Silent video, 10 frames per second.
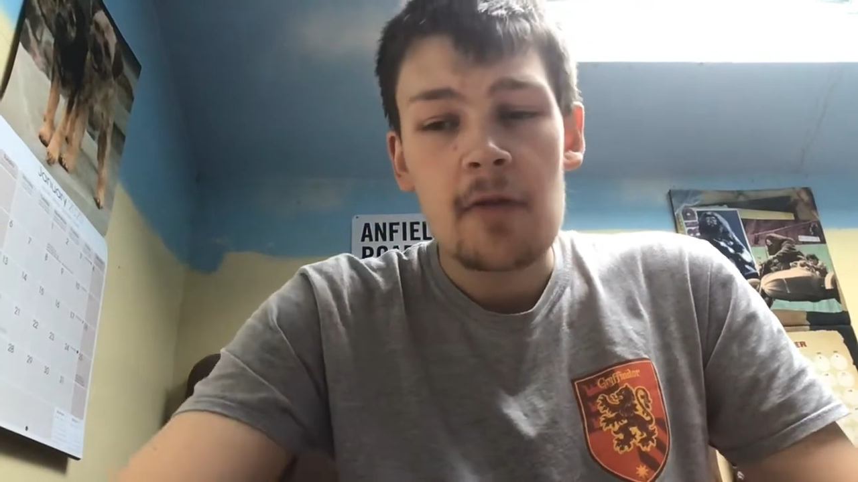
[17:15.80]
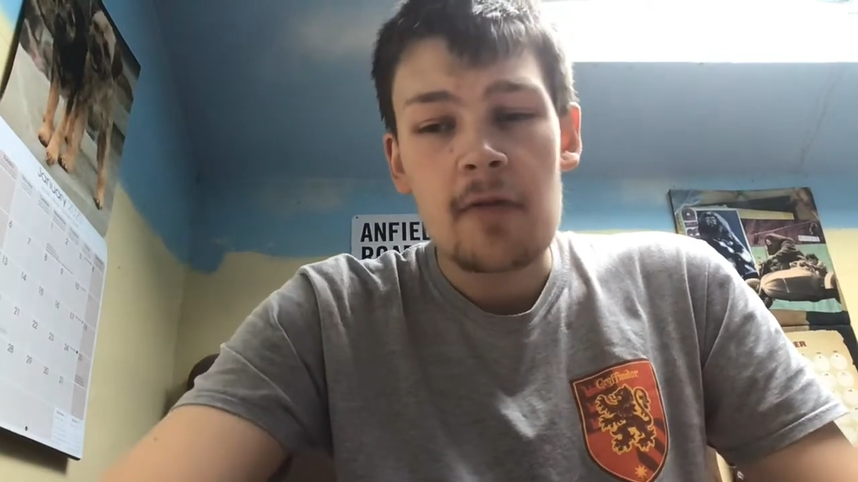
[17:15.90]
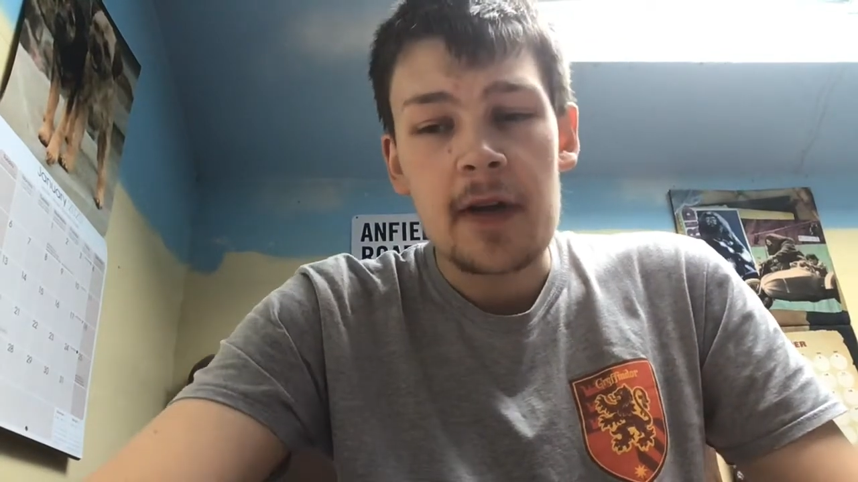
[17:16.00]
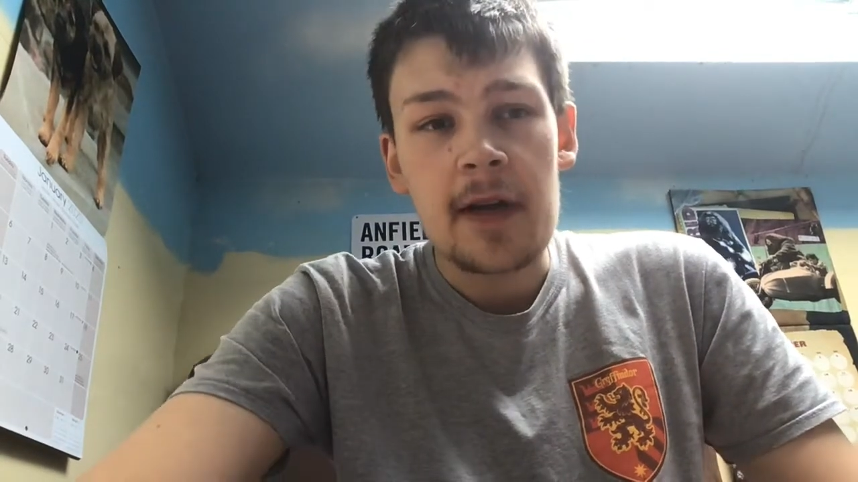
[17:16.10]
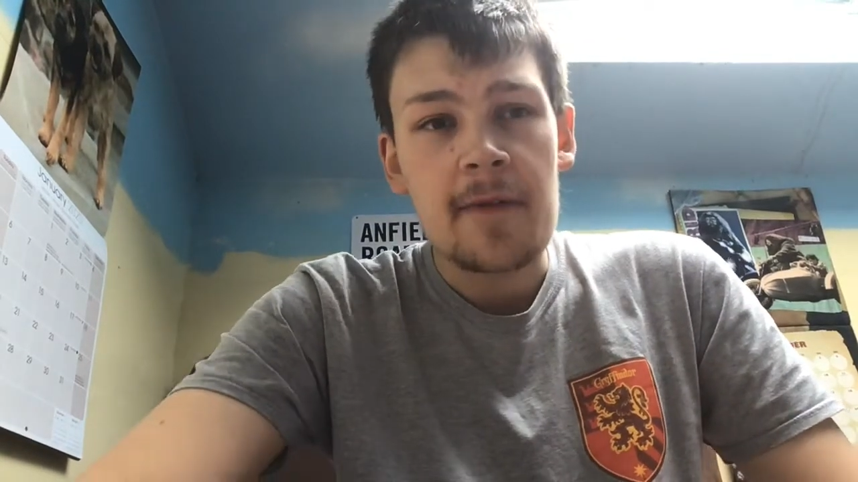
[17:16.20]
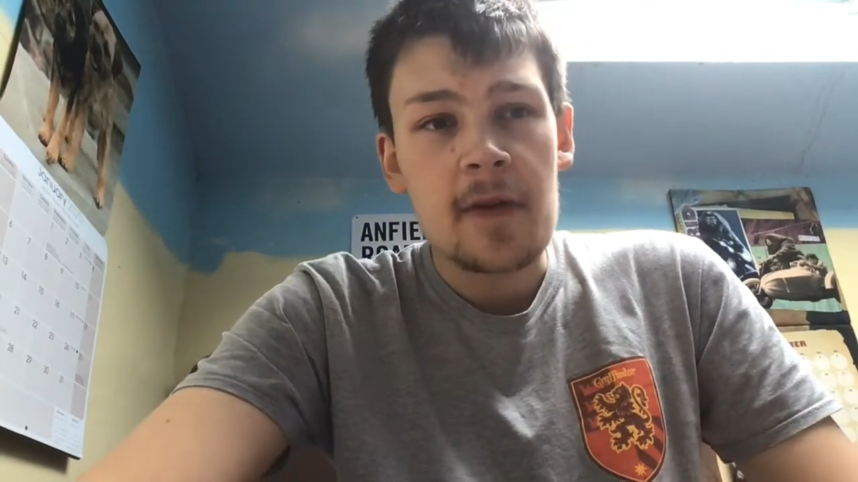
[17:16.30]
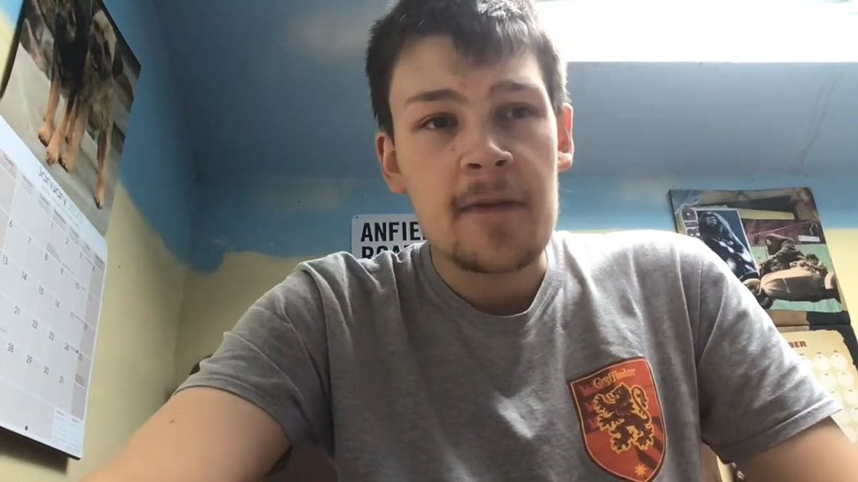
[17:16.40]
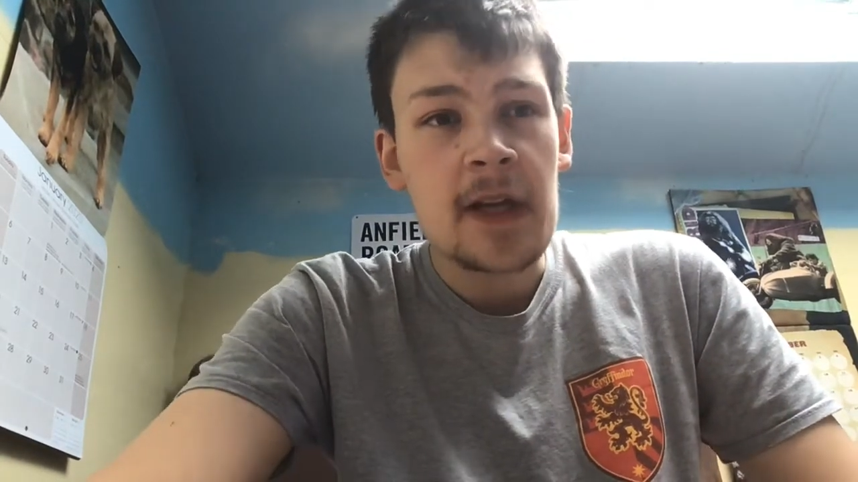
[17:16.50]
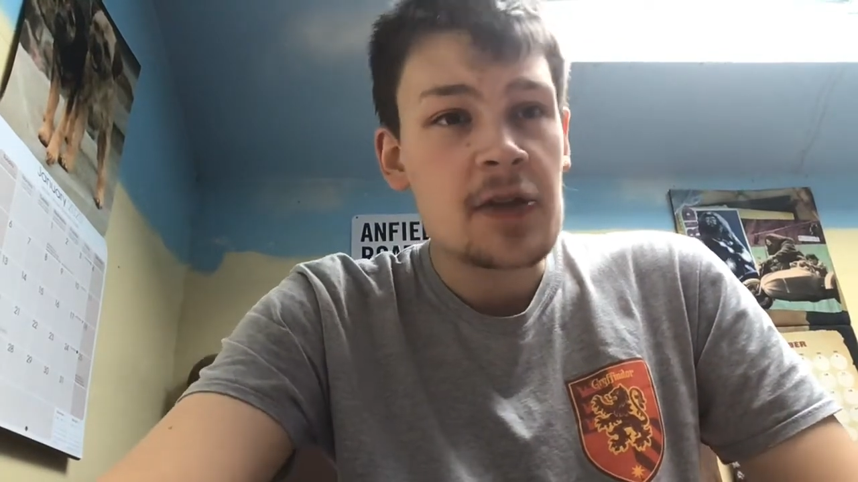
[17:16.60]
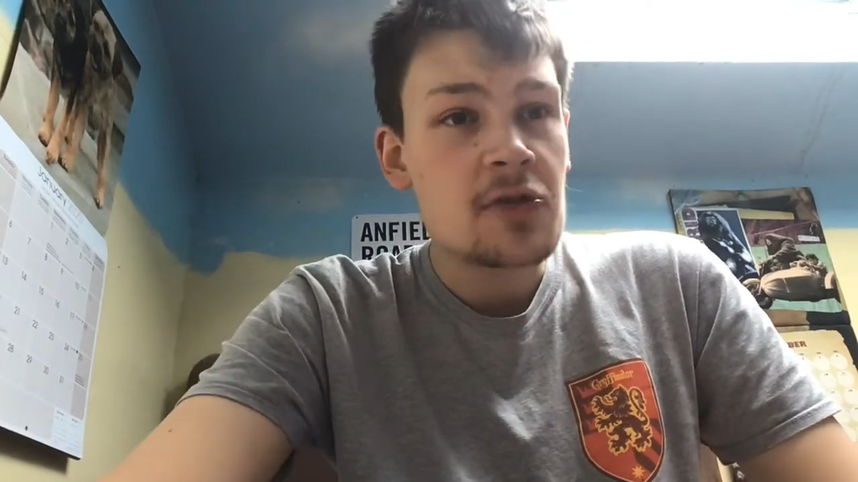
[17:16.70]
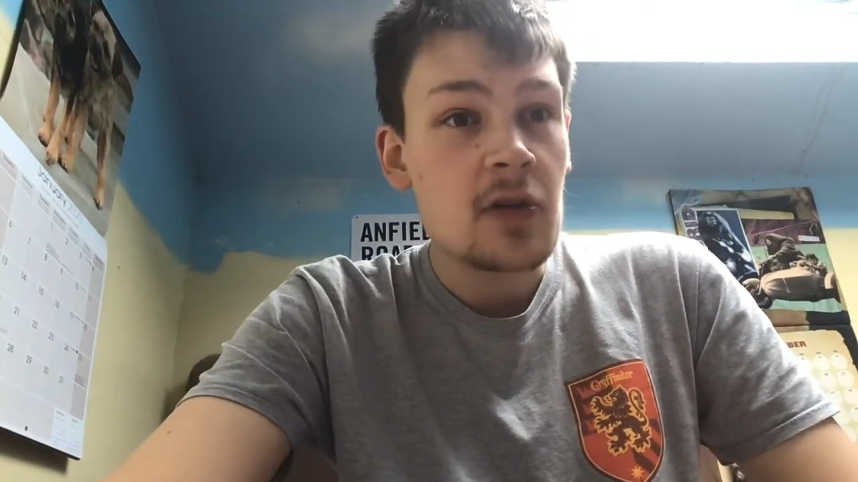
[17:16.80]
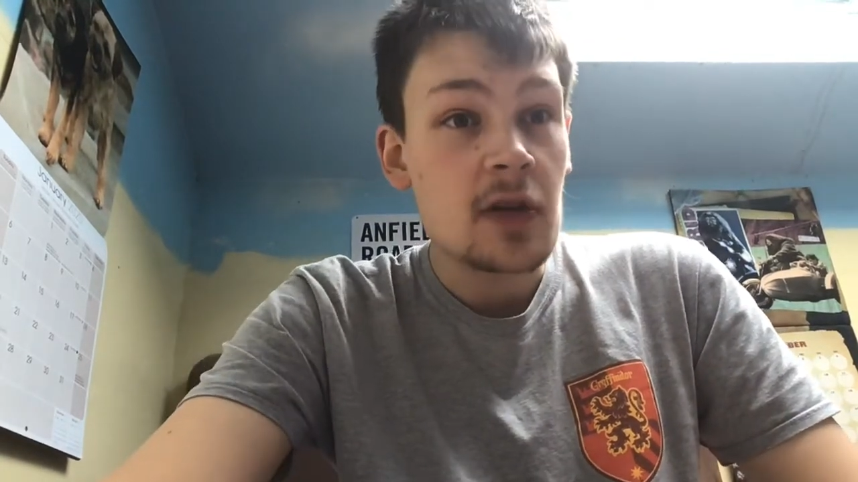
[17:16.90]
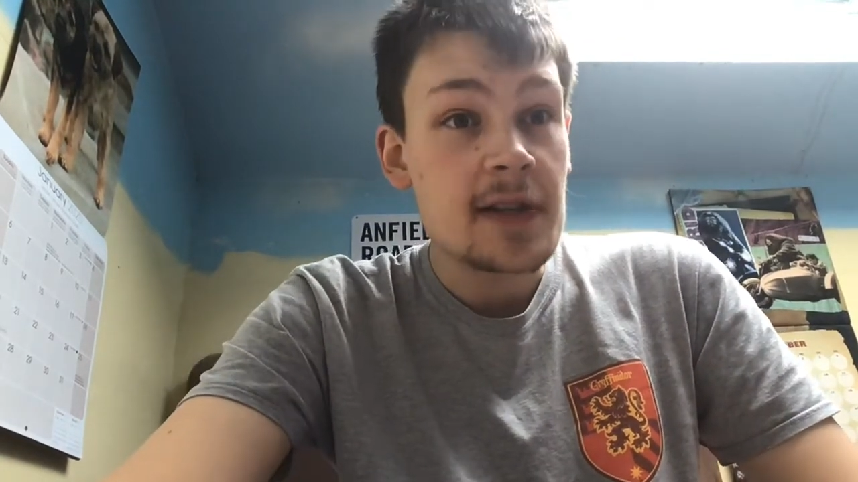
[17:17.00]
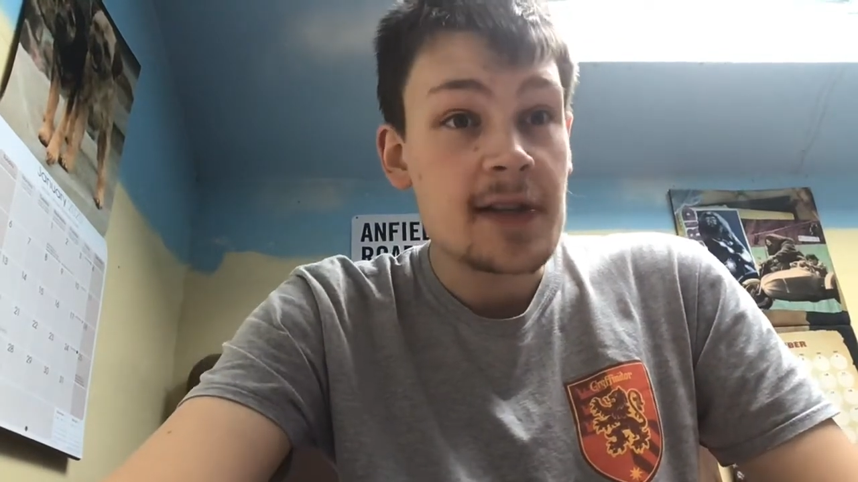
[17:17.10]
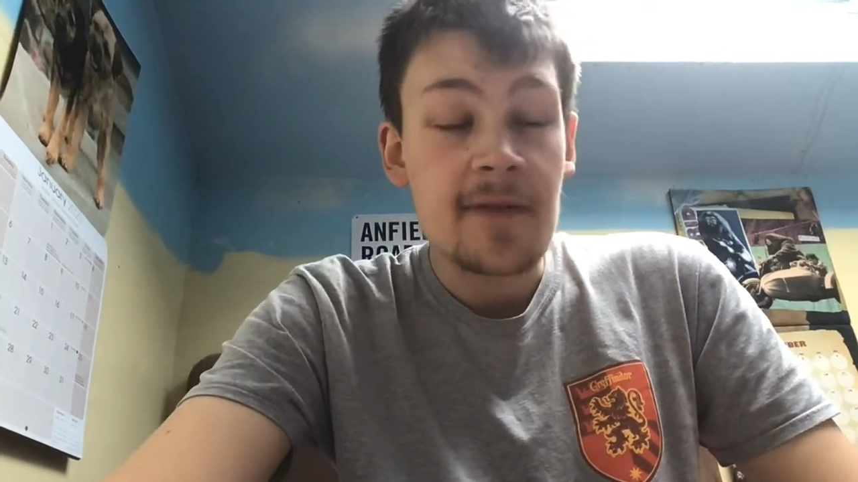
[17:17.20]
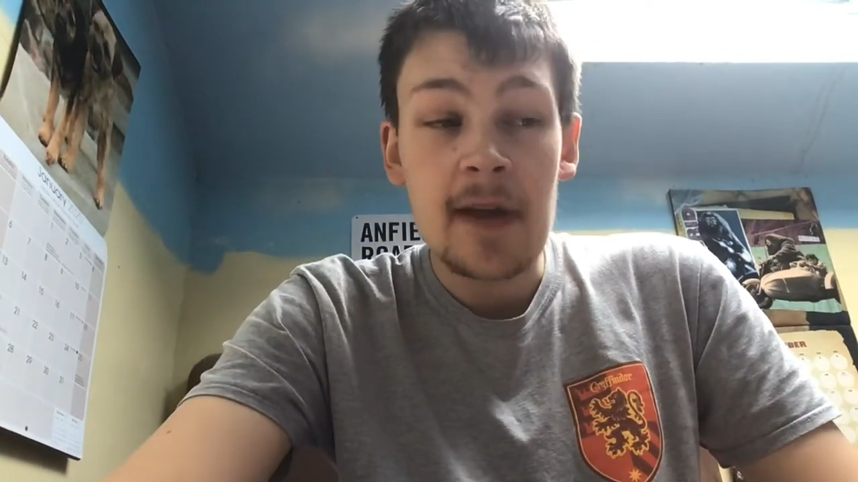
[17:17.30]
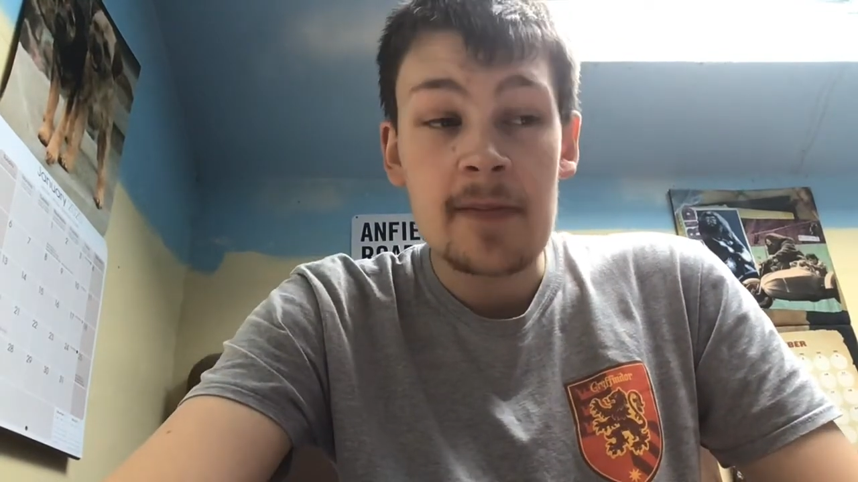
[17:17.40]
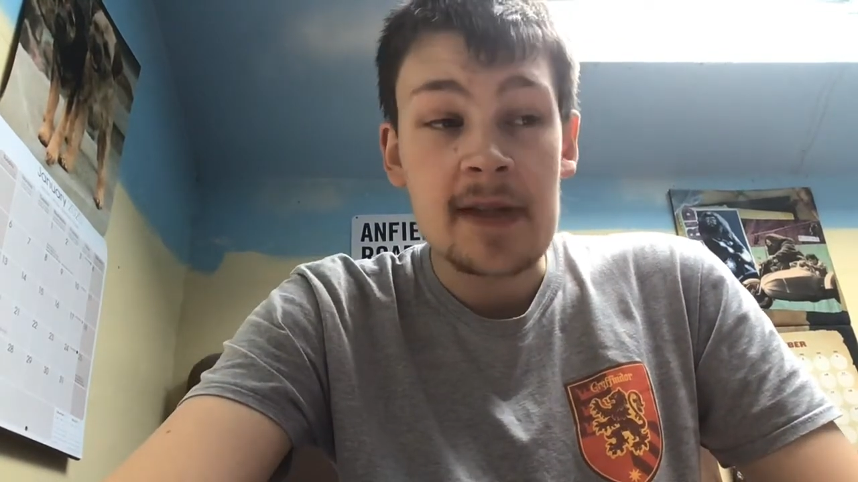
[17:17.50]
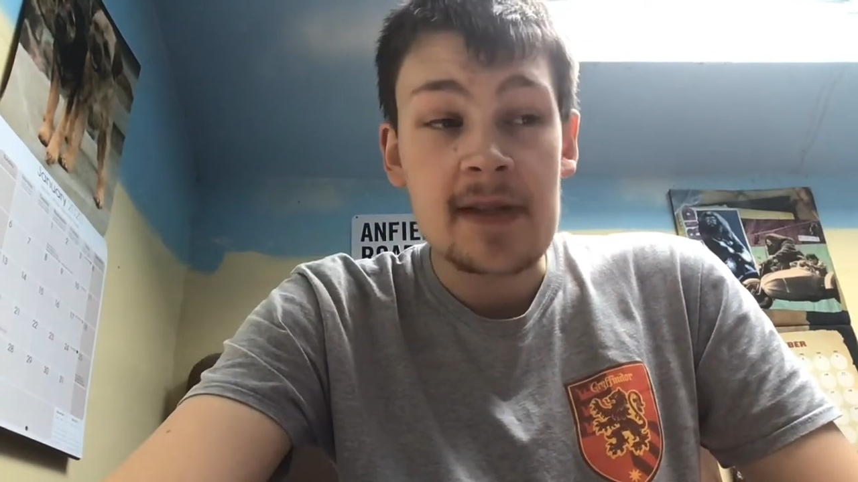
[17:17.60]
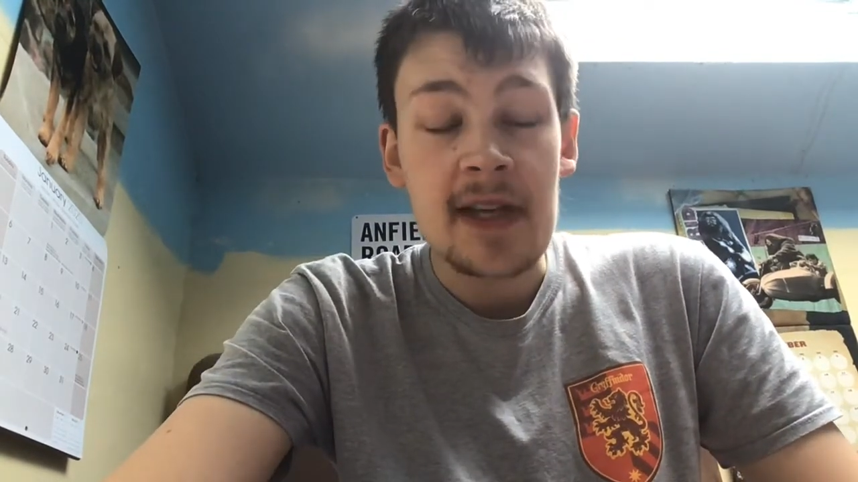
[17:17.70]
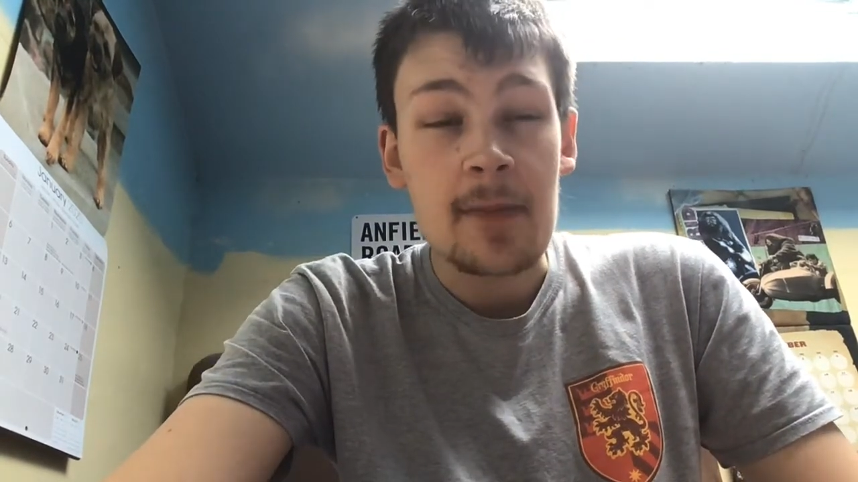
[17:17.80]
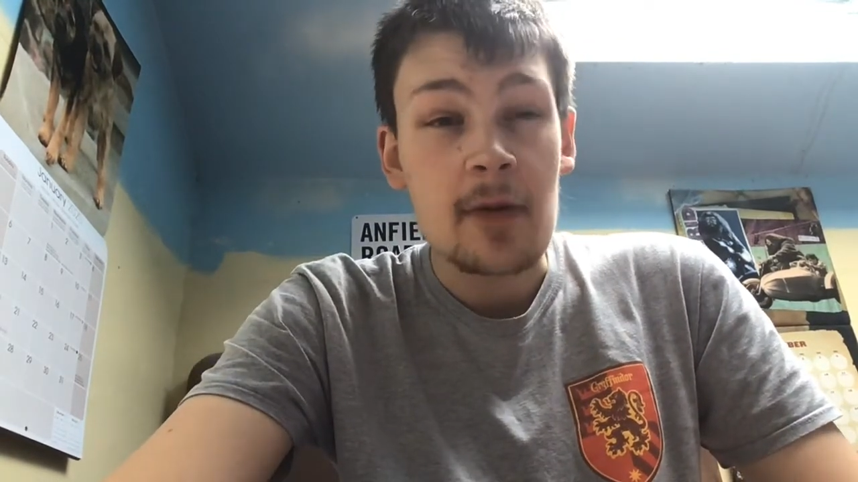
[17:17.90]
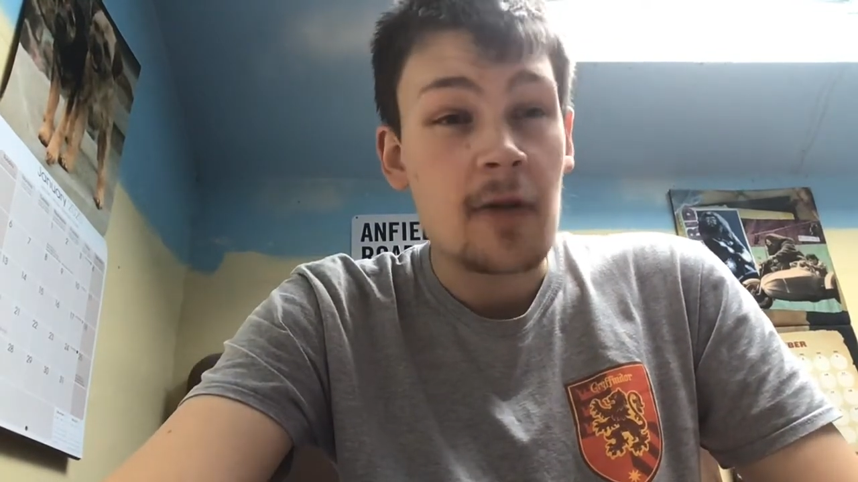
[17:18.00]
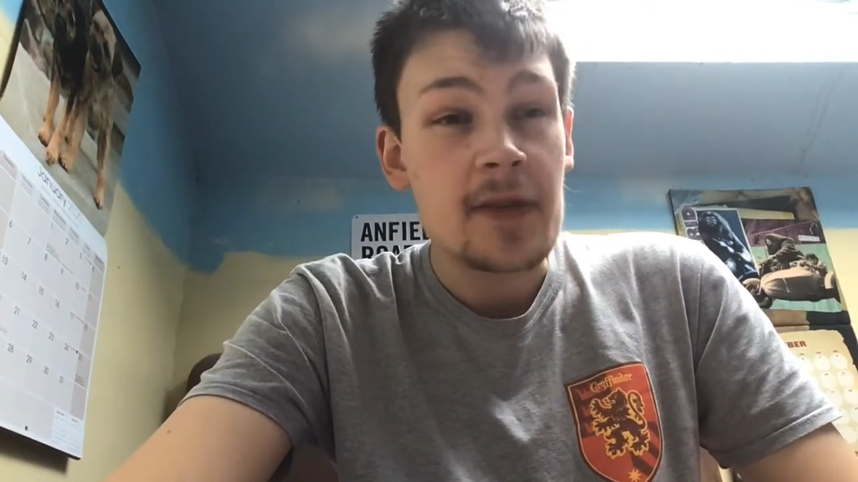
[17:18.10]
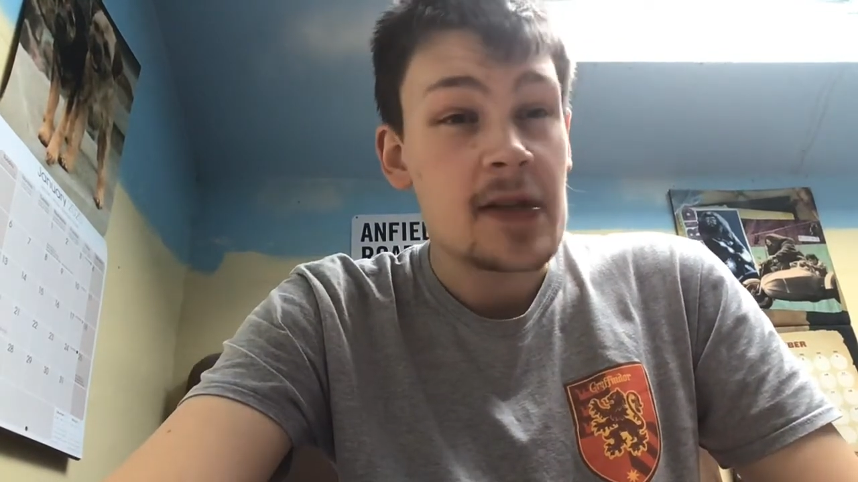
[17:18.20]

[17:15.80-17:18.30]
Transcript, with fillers: for uh, for a very struggling Southampton side,